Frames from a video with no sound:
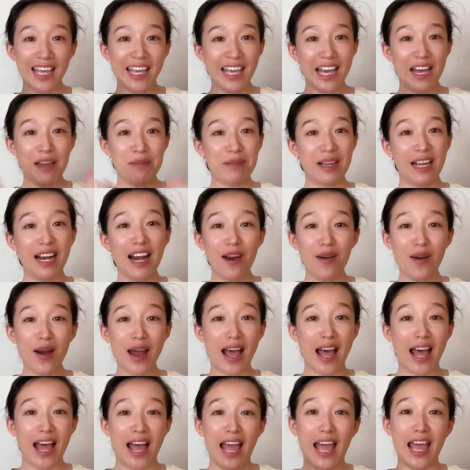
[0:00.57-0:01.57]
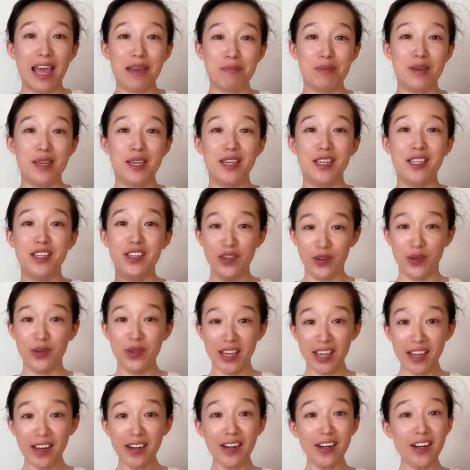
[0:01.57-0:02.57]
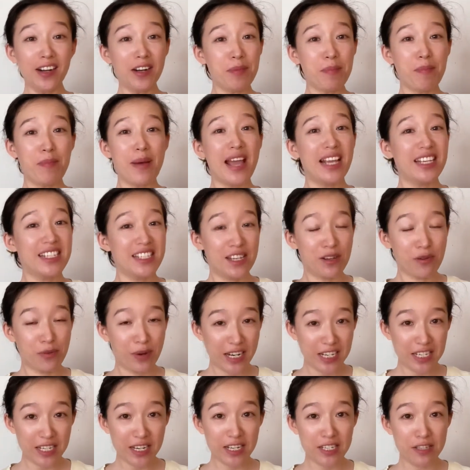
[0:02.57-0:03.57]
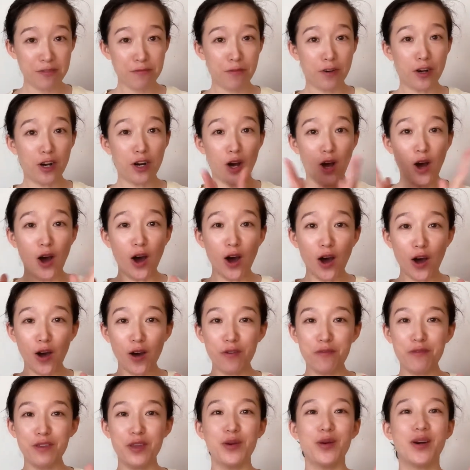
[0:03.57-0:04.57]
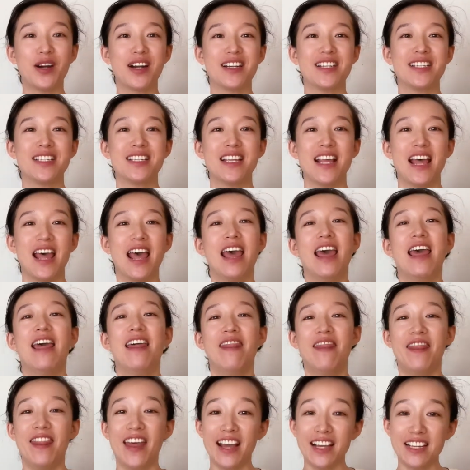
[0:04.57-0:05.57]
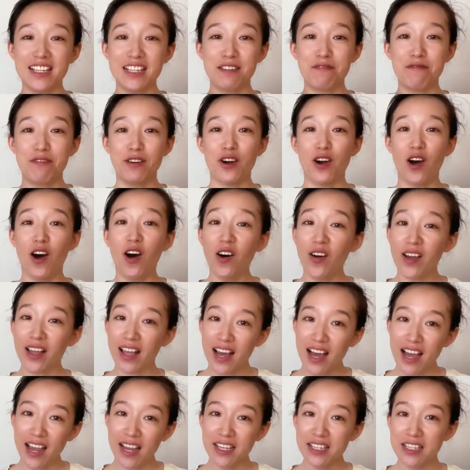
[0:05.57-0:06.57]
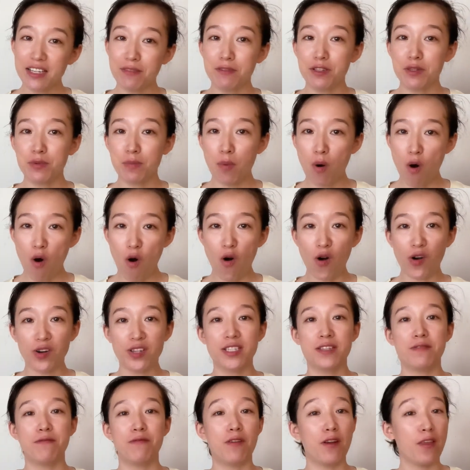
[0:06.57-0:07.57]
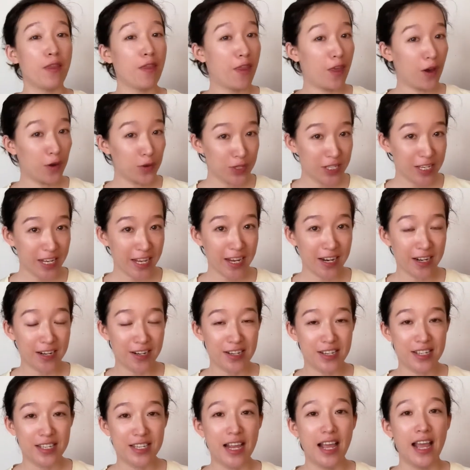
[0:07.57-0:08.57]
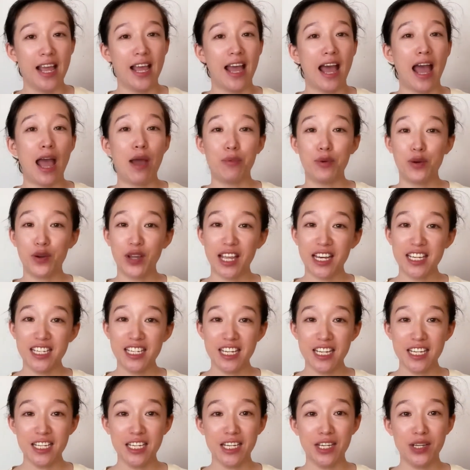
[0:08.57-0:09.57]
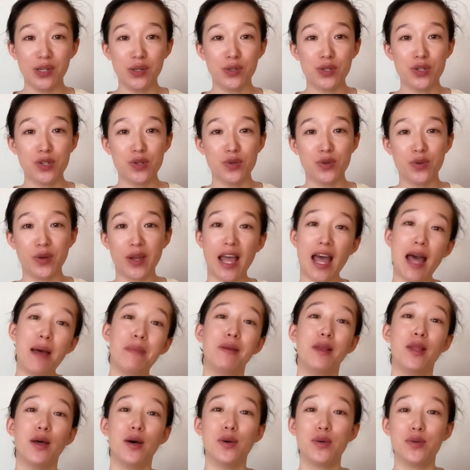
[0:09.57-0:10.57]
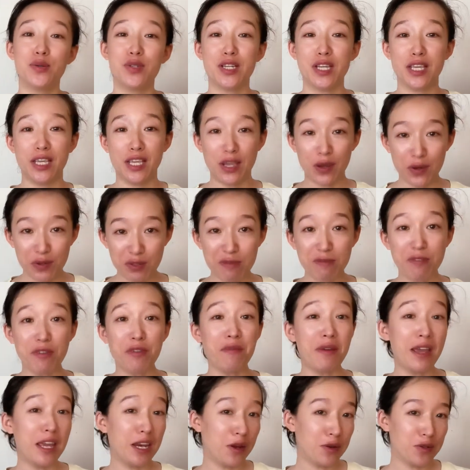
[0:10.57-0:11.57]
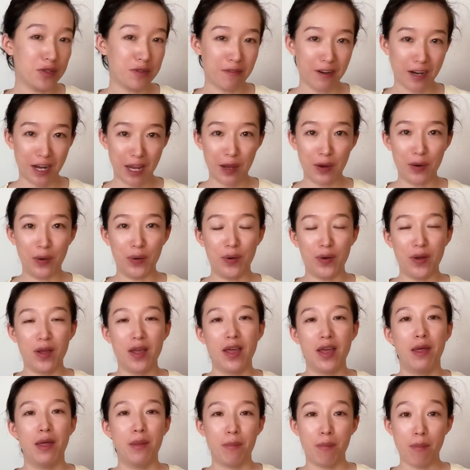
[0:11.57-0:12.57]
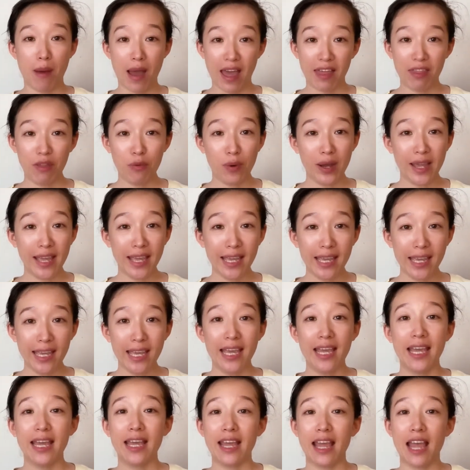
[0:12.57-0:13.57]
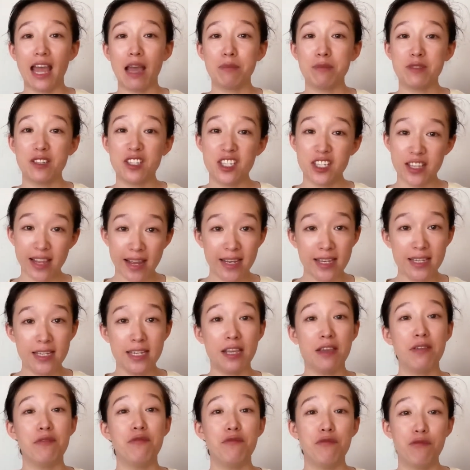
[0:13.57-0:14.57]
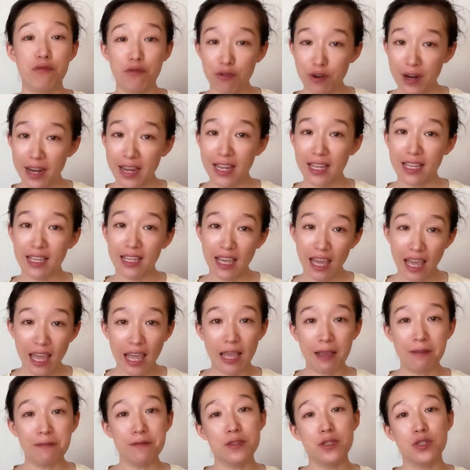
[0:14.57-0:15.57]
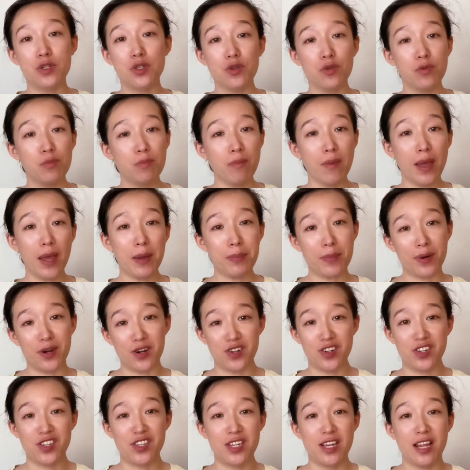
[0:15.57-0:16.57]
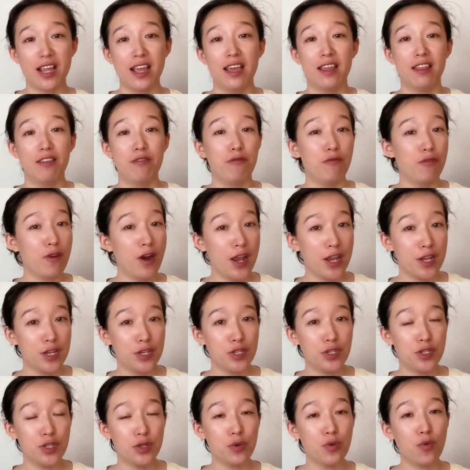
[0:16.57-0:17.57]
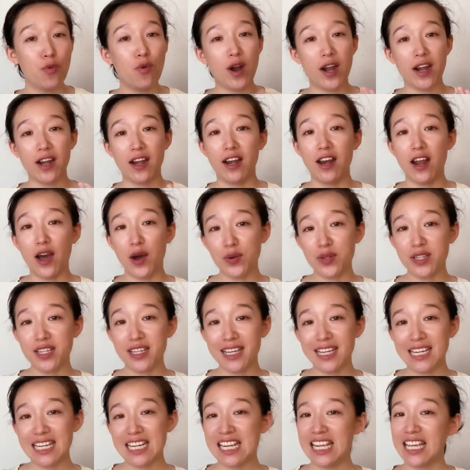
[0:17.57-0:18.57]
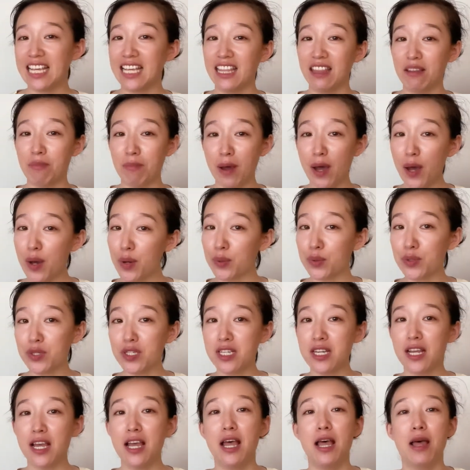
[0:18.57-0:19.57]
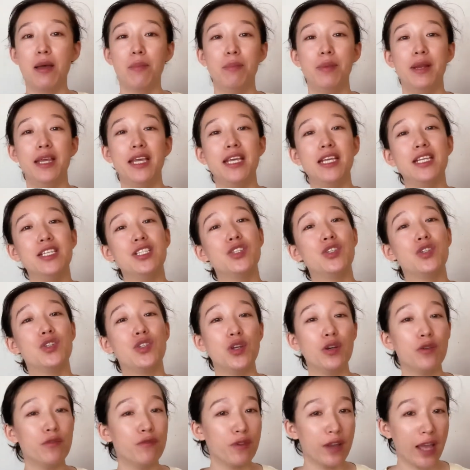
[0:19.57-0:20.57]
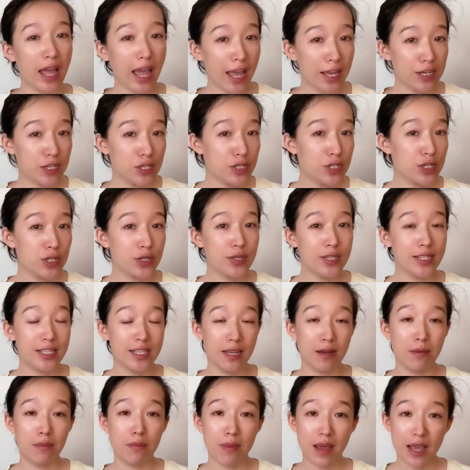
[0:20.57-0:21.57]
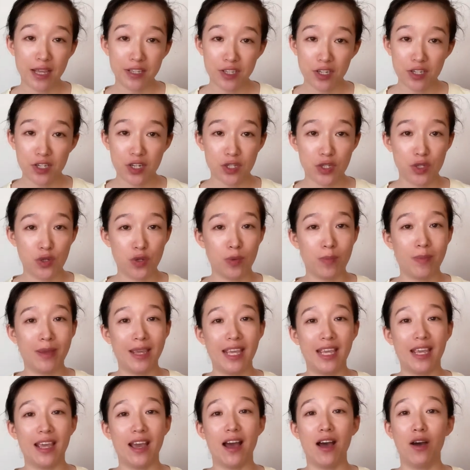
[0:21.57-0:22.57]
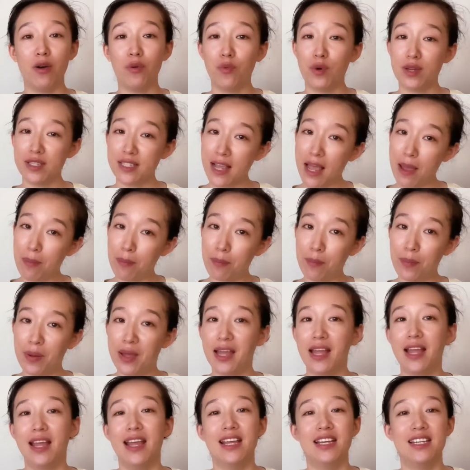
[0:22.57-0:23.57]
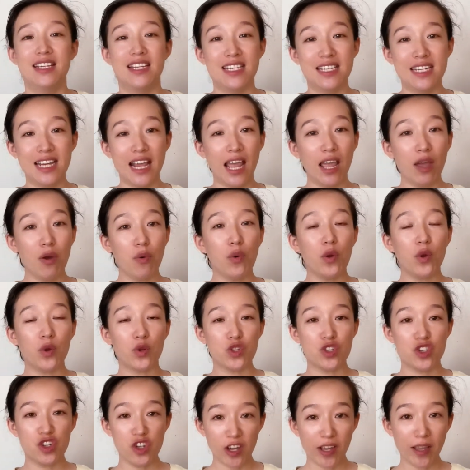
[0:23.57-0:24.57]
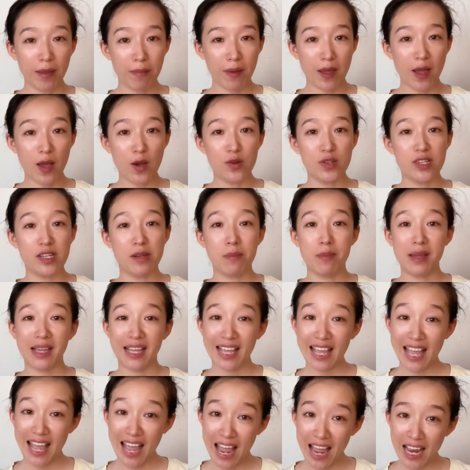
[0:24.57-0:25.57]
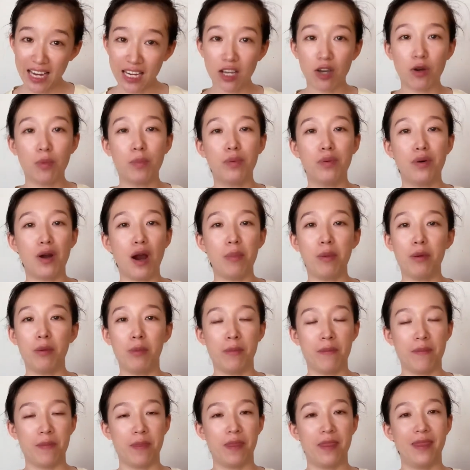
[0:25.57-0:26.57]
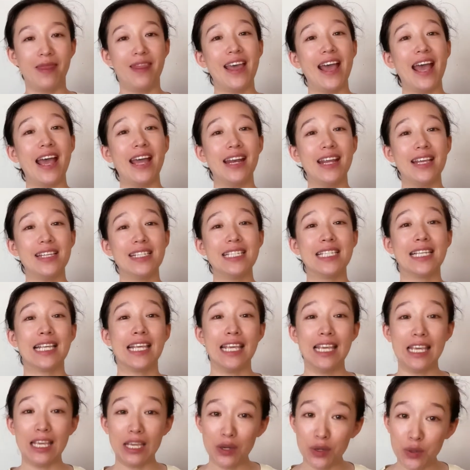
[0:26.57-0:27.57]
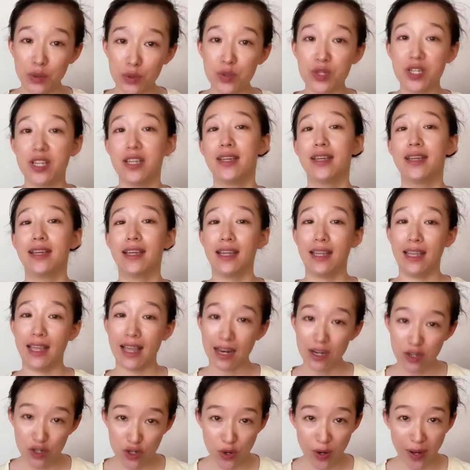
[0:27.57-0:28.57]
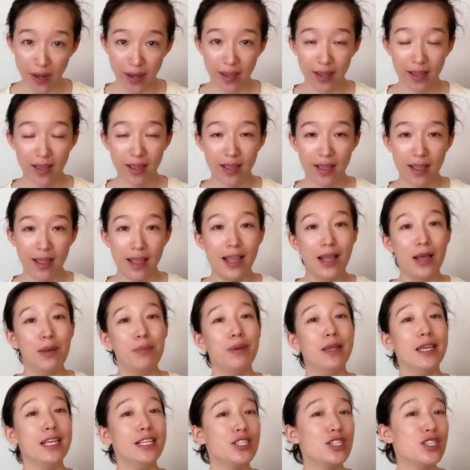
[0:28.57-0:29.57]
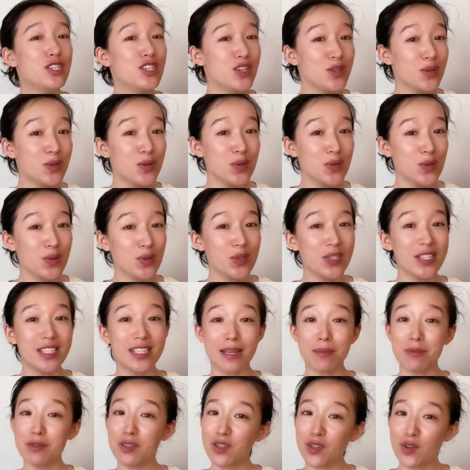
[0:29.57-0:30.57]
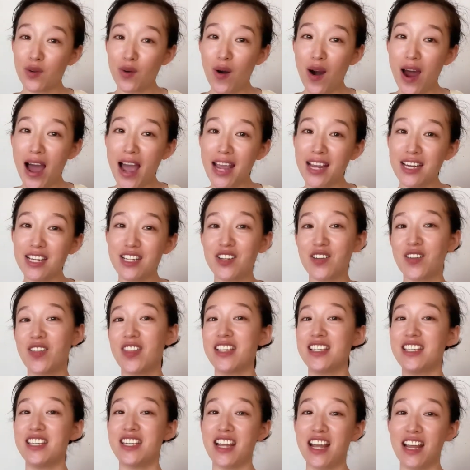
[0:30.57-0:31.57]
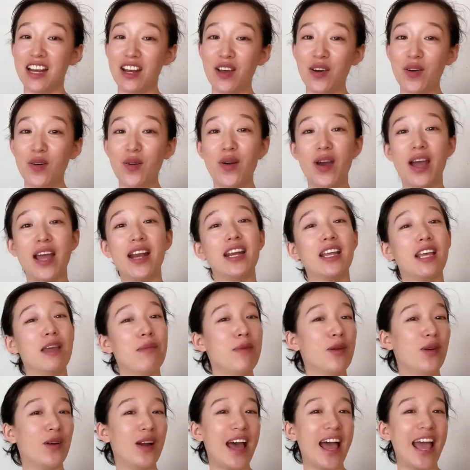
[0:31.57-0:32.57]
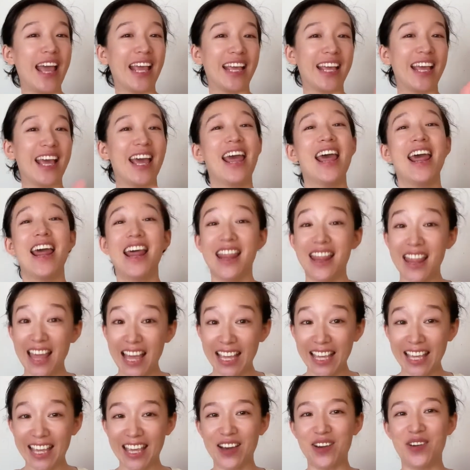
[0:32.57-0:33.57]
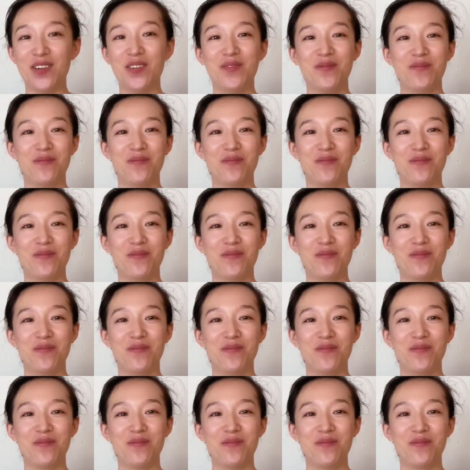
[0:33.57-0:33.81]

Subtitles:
I'm Clara. Happy New Year! Best wishes for all viewers. Thanks for all kinds of supports for those years. I will continue to upload useful videos for you. By the way, I'm sending free gifts to members. The friends who are noted in the post, please don't forget to send messages to me on WhatsApp. Today we'll talk about a mechanical problem, that is skewed gantry. Please do subscribe to this channel and give me a like. Thank you.